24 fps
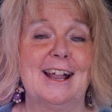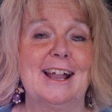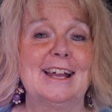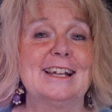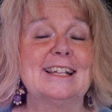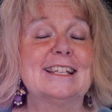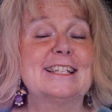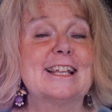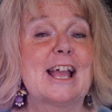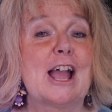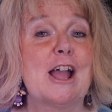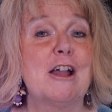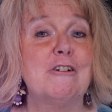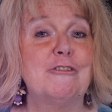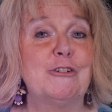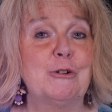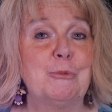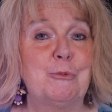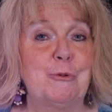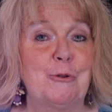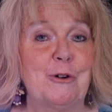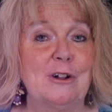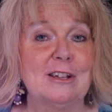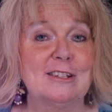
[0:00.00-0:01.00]
and is
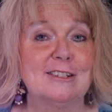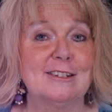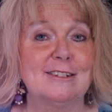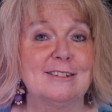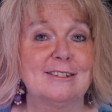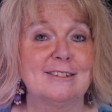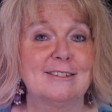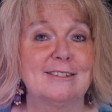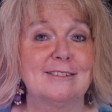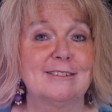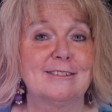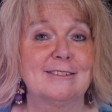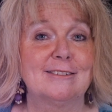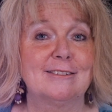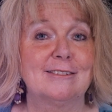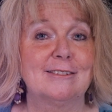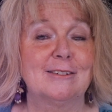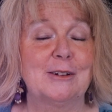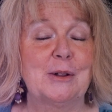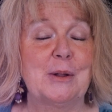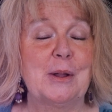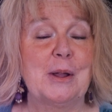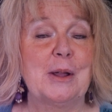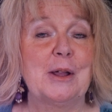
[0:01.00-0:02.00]
ever present.
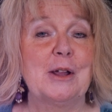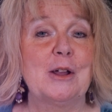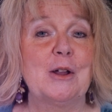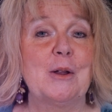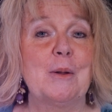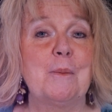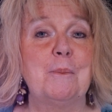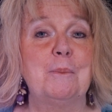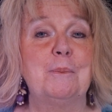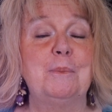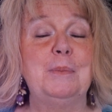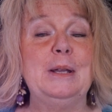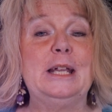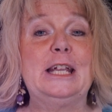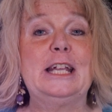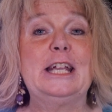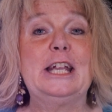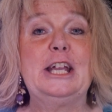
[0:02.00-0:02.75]
Be